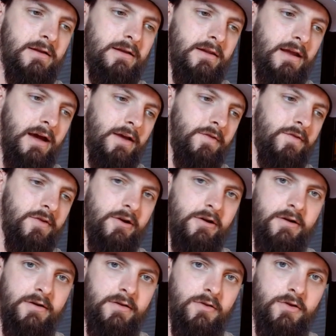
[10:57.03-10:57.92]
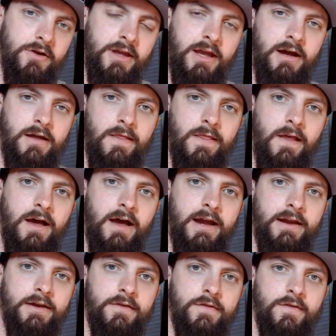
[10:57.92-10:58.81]
I start looking
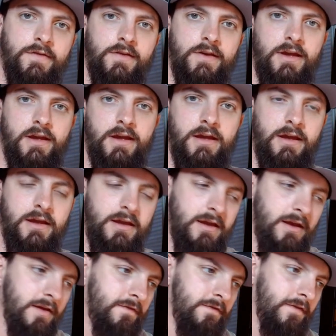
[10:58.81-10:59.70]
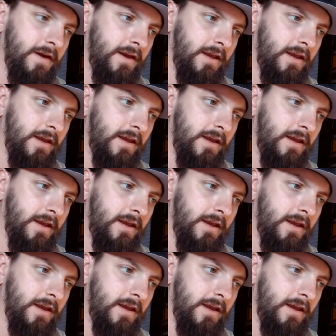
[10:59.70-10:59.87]
online to see if I